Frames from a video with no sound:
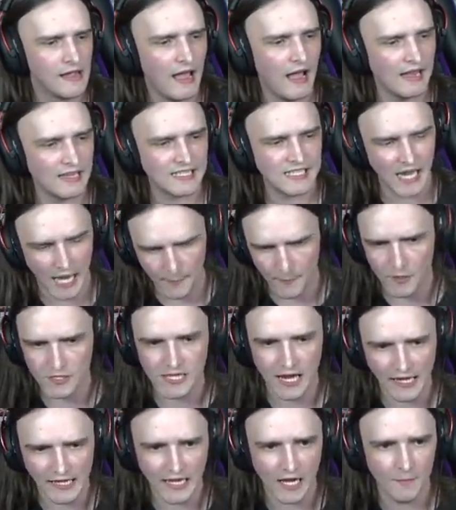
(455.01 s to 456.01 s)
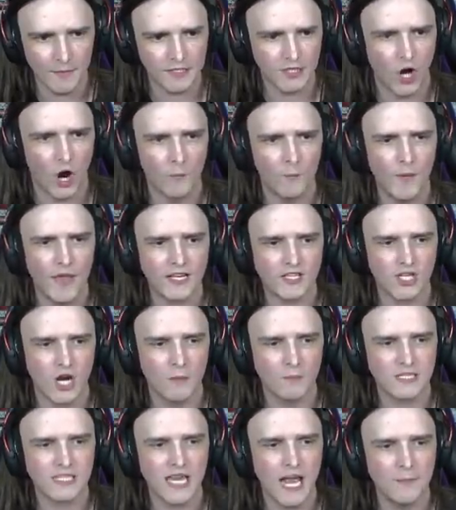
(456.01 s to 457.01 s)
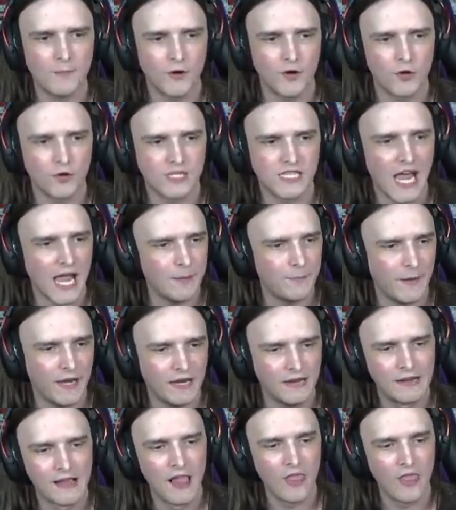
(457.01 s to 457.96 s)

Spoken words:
A sniper's hiding up the top. Big jump, sniper, no snipey.